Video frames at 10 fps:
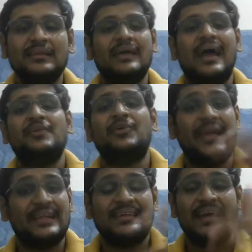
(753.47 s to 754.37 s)
And your
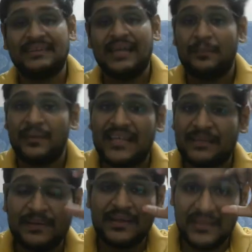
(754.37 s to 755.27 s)
exam is
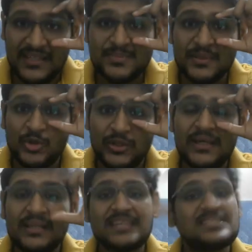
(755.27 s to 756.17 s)
expected in this month only.
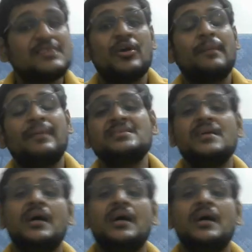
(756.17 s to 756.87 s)
Let's see what happens.